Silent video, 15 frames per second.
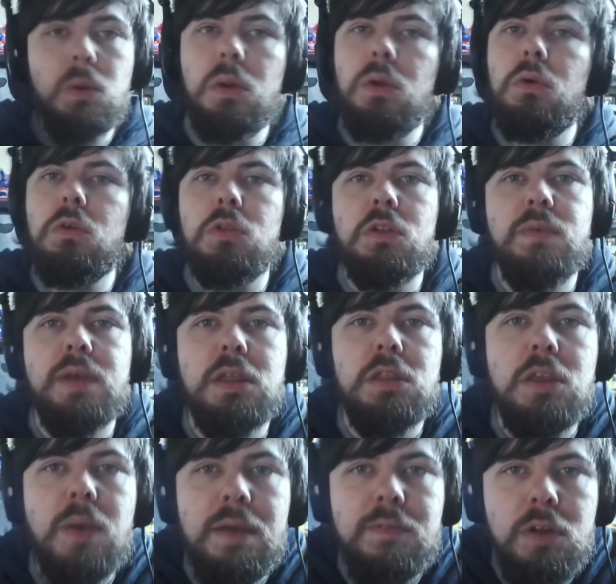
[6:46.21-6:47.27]
lose all the rings
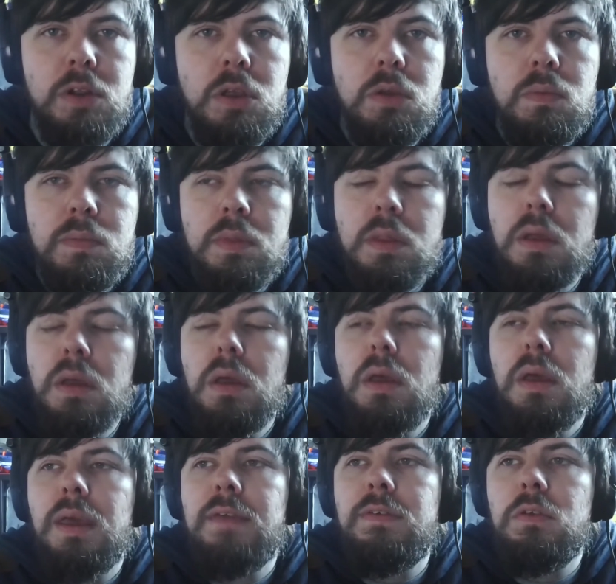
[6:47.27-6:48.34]
that you have on you.
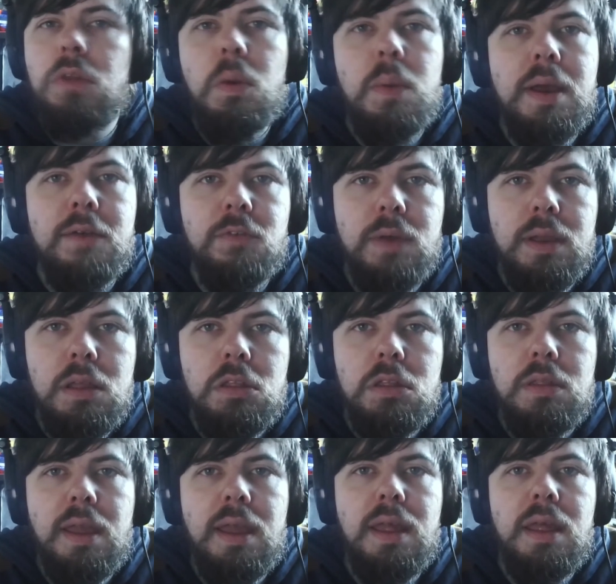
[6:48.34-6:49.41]
If you don't have rings,
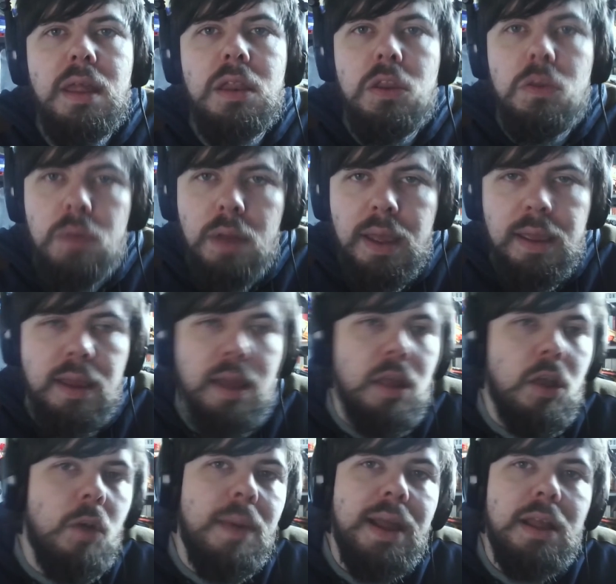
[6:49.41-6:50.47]
then you die and
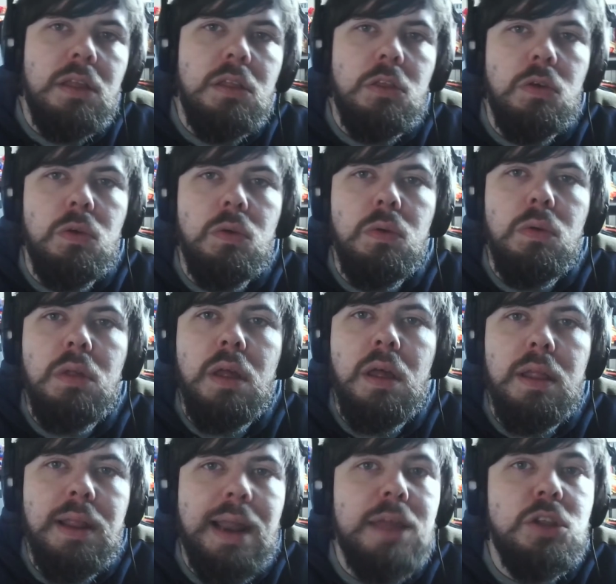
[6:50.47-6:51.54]
go back to
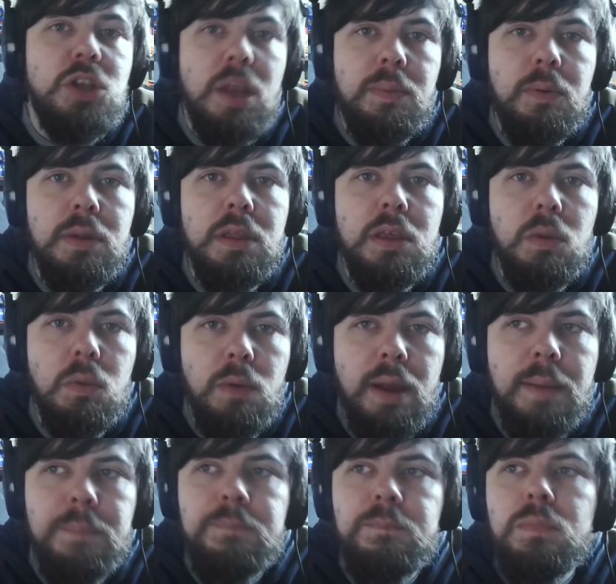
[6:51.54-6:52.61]
the last checkpoint that you were
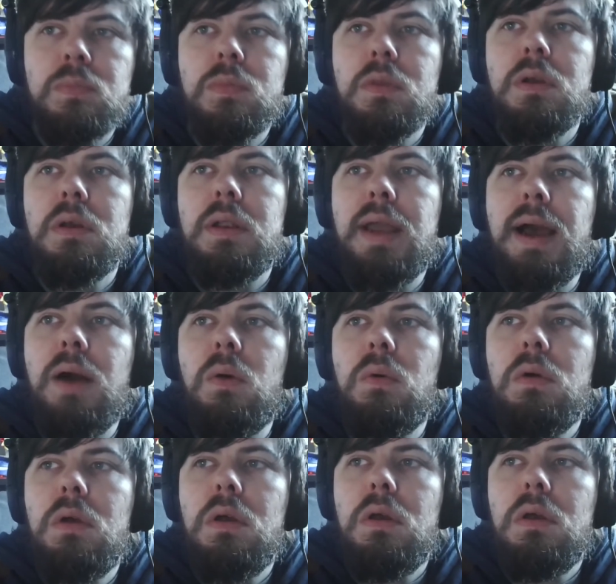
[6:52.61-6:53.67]
at. Now,
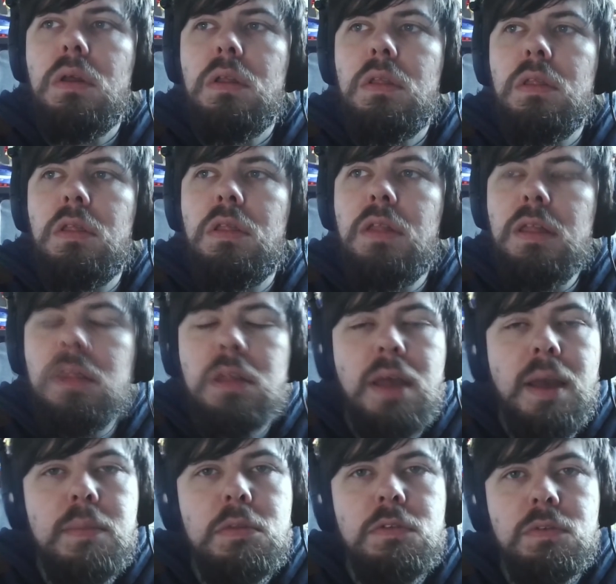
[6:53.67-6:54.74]
this
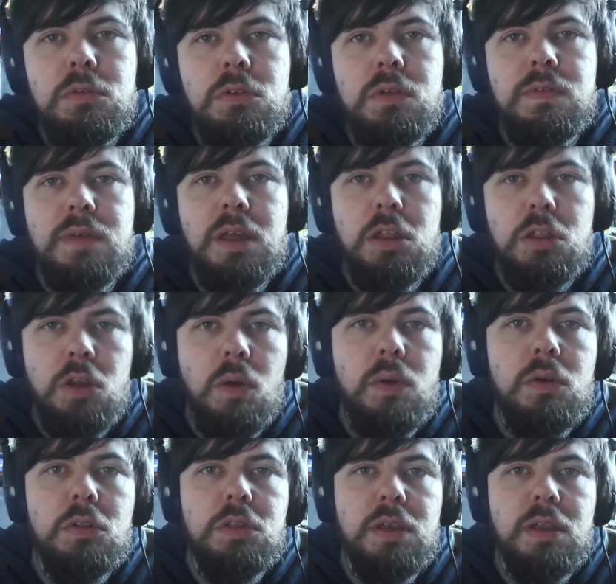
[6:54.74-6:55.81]
comes from sort of a
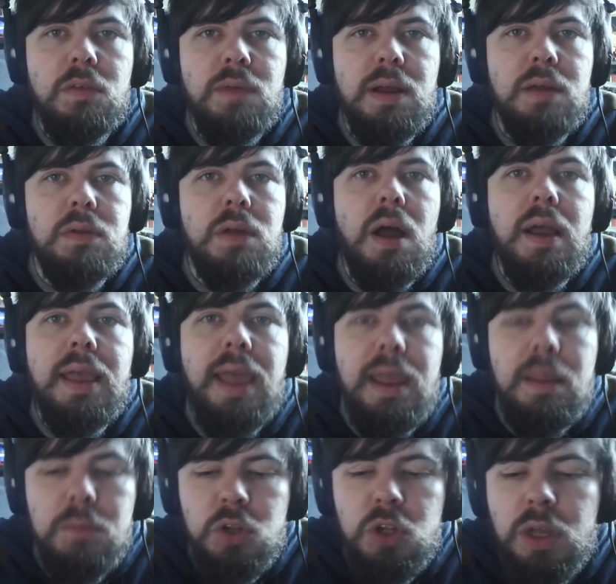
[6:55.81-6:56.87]
historical thing around
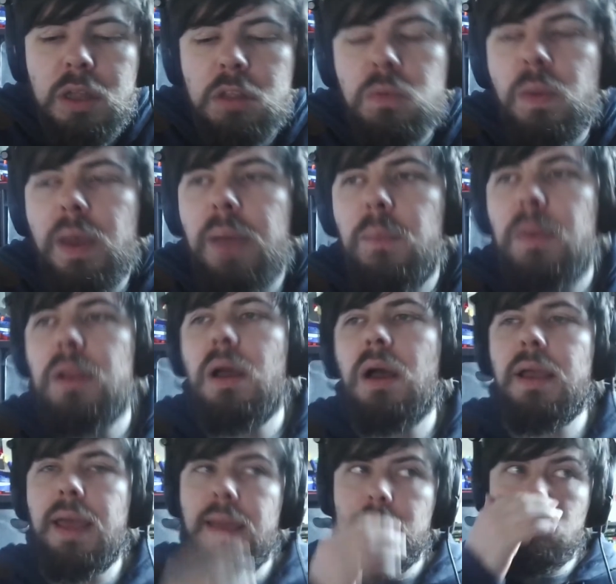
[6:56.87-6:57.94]
arcade machines, where when
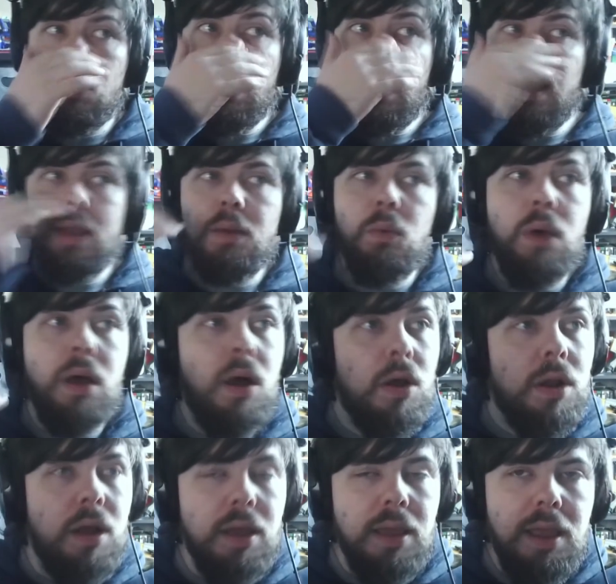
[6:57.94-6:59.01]
our games were
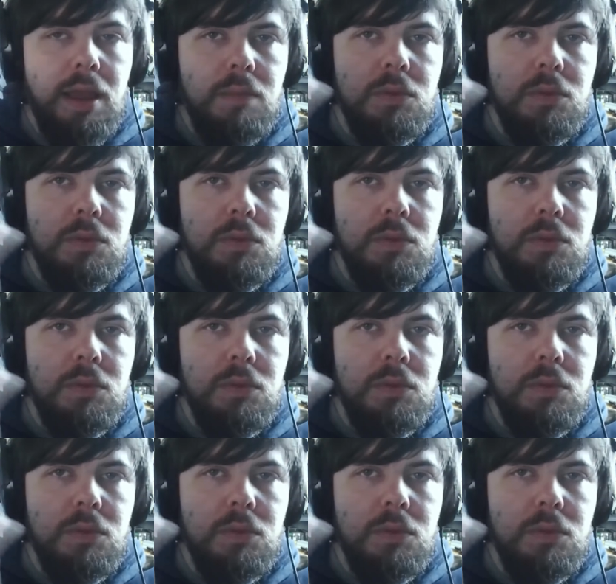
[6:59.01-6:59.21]
on arcade